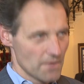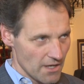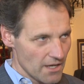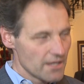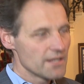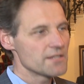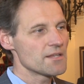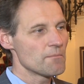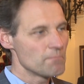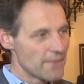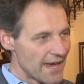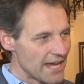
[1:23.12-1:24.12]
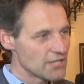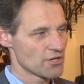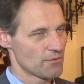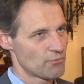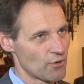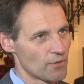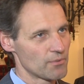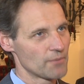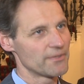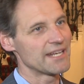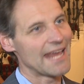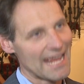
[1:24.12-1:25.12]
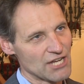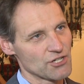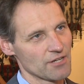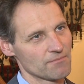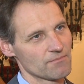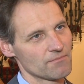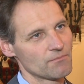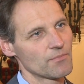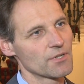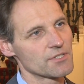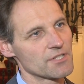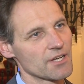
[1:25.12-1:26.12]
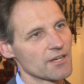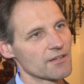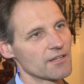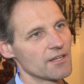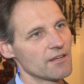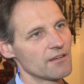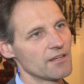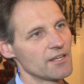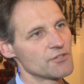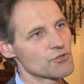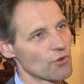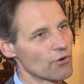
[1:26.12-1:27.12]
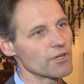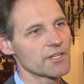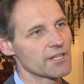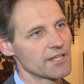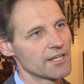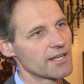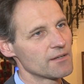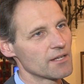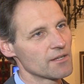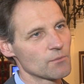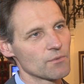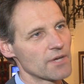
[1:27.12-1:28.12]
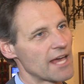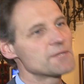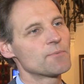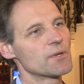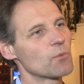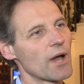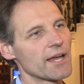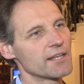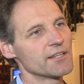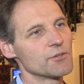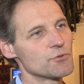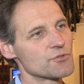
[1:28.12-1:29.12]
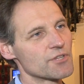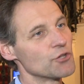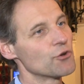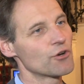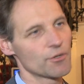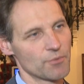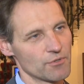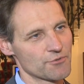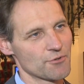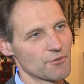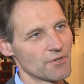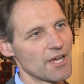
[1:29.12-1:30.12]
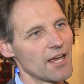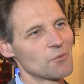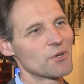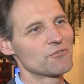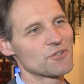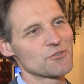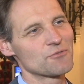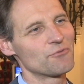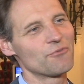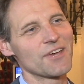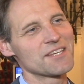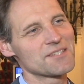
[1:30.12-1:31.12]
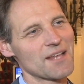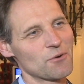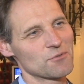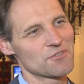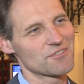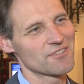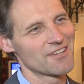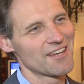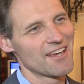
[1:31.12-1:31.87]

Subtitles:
It is a major problem in Asia, but historically it has been widely used in Europe also. We have just phased out